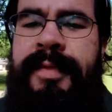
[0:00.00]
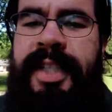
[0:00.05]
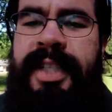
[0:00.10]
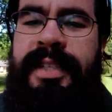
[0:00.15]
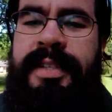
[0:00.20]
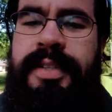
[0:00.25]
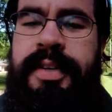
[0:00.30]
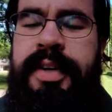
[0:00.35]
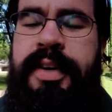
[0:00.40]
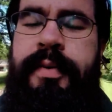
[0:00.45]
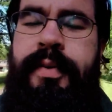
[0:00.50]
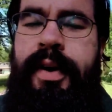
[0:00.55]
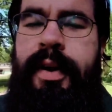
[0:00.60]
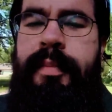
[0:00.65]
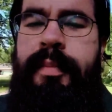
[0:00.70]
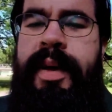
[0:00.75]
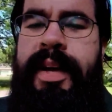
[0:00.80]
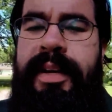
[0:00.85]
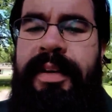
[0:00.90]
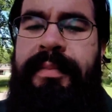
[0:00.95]
so you want
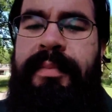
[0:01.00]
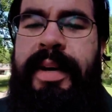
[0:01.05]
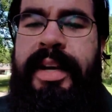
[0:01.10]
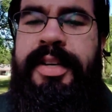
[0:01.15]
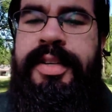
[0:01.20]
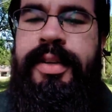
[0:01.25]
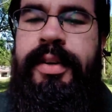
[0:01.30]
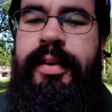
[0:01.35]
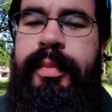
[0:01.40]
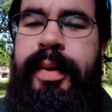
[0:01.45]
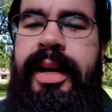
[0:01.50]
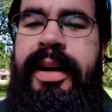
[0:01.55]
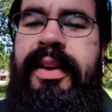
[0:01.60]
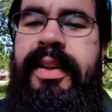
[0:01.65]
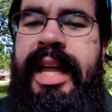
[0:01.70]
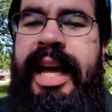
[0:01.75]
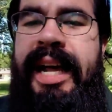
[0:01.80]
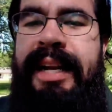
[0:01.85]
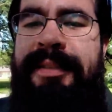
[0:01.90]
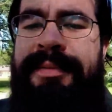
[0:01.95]
to make sure about all
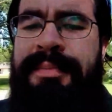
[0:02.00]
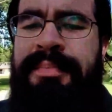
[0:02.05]
that.